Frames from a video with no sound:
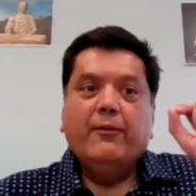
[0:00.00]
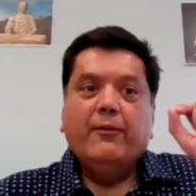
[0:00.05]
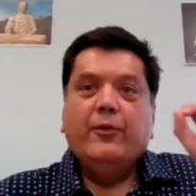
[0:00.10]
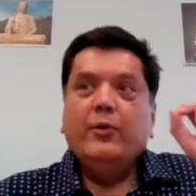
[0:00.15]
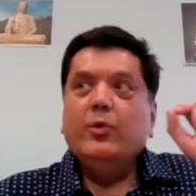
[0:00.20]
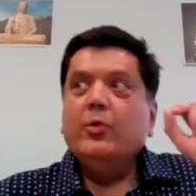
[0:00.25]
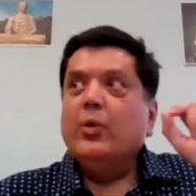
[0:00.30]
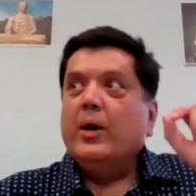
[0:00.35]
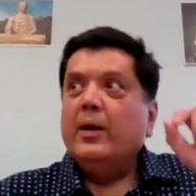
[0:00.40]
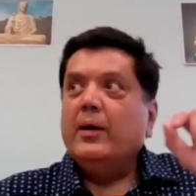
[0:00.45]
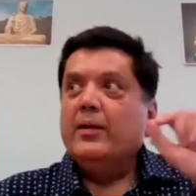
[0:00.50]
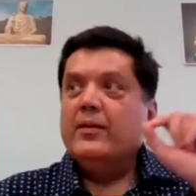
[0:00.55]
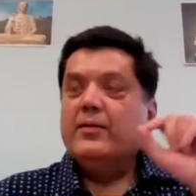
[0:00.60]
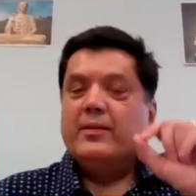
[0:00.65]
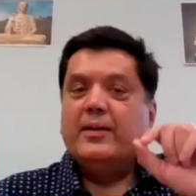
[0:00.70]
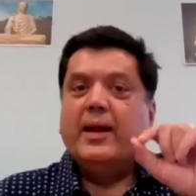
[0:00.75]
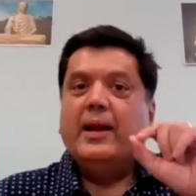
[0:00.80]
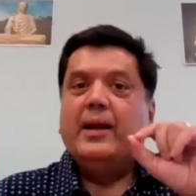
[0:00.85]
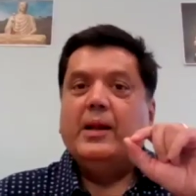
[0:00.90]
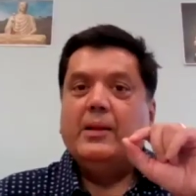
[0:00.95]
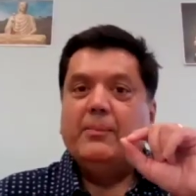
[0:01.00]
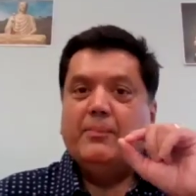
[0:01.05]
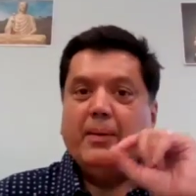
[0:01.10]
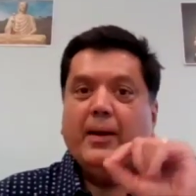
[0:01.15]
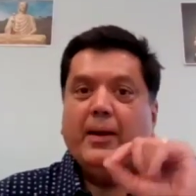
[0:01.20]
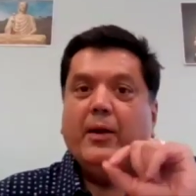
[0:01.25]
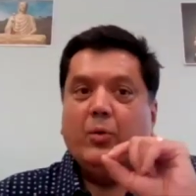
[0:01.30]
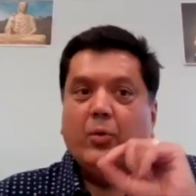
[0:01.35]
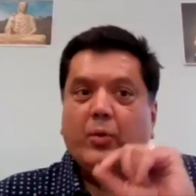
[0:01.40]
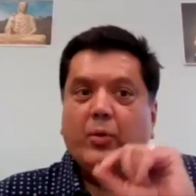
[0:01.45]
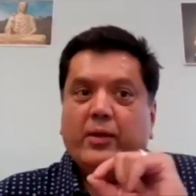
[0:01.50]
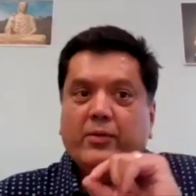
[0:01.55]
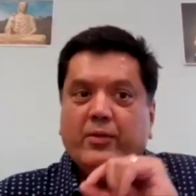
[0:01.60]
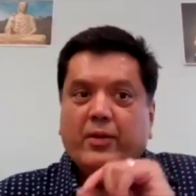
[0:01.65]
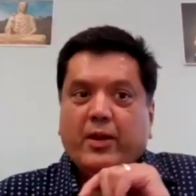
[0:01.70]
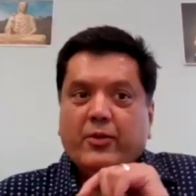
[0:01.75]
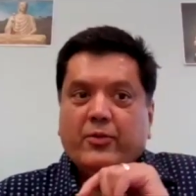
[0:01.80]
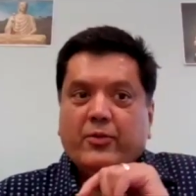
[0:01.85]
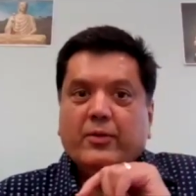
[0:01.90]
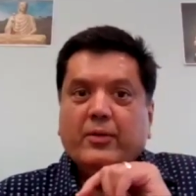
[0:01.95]
if you understand dependent
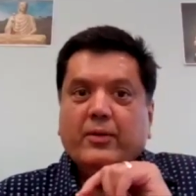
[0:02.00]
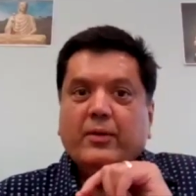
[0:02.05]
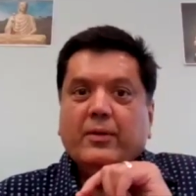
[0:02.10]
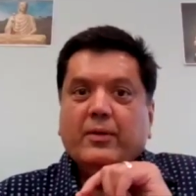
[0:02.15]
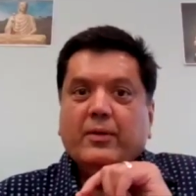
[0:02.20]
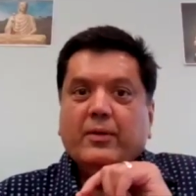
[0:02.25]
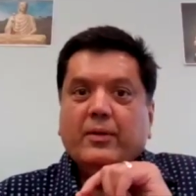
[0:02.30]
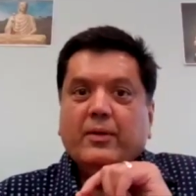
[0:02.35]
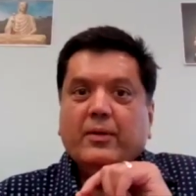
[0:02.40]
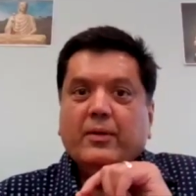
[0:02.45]
origination,